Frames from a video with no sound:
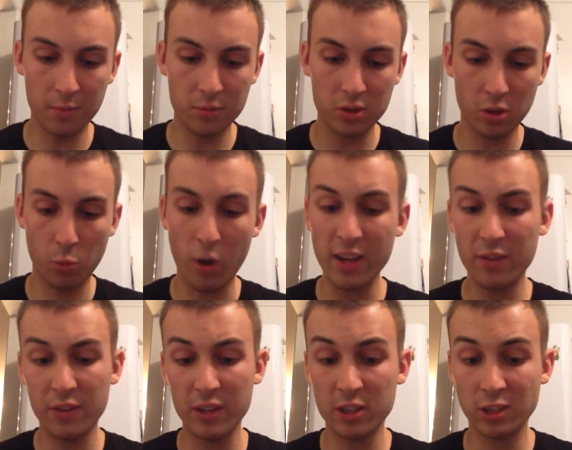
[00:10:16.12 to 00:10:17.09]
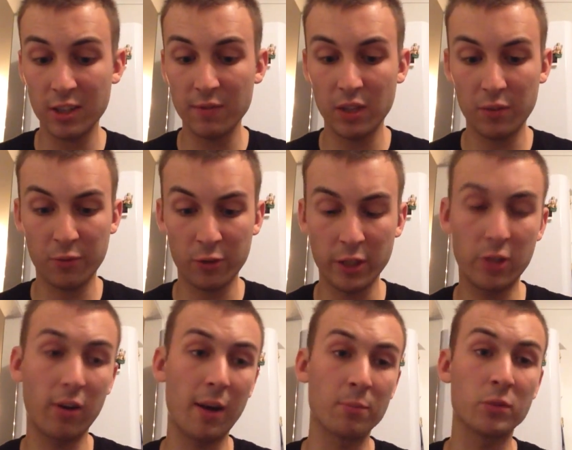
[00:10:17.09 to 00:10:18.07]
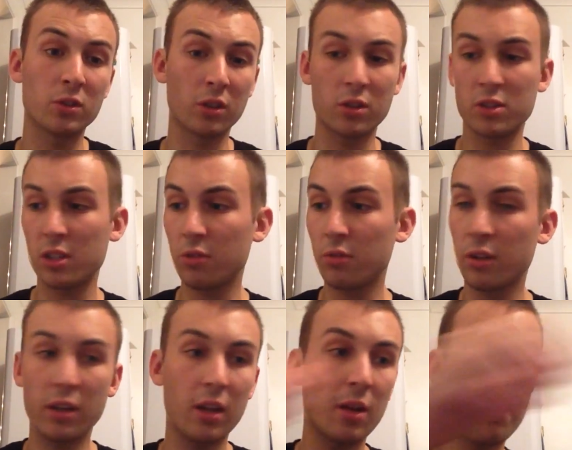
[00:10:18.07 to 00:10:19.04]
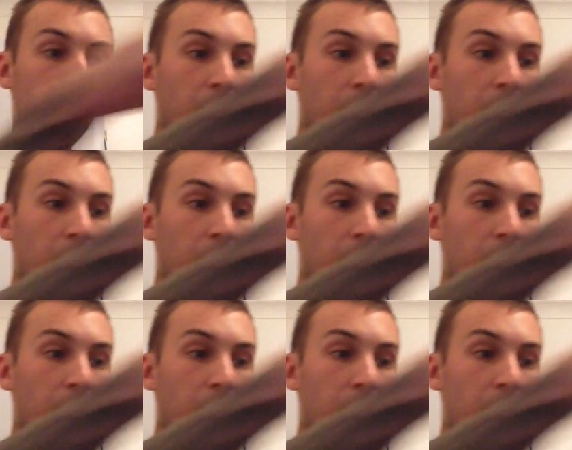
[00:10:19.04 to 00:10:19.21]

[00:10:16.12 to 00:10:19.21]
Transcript: So the weight of it is 73 grams. So considering that the